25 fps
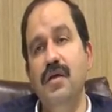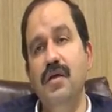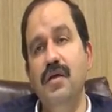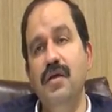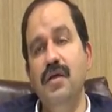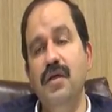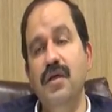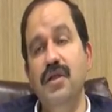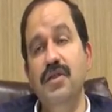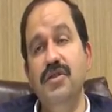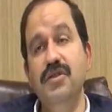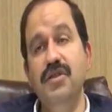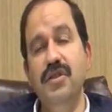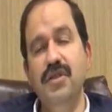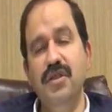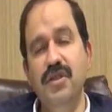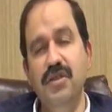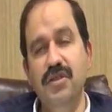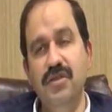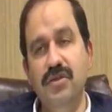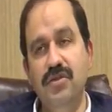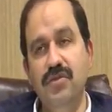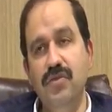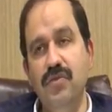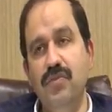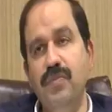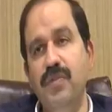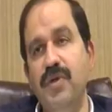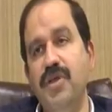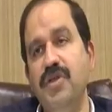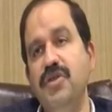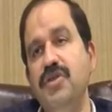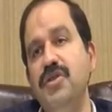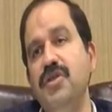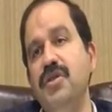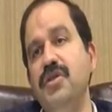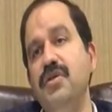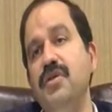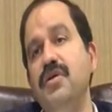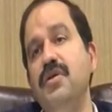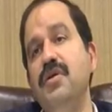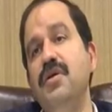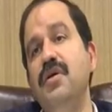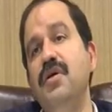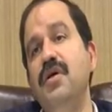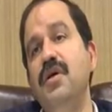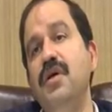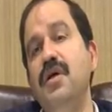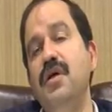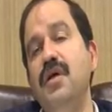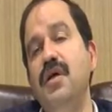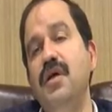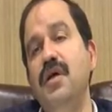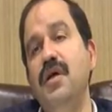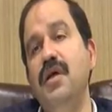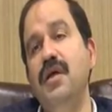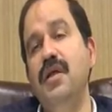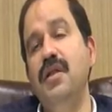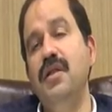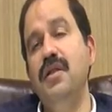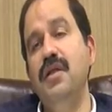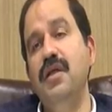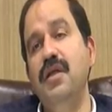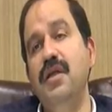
injuries to patient, and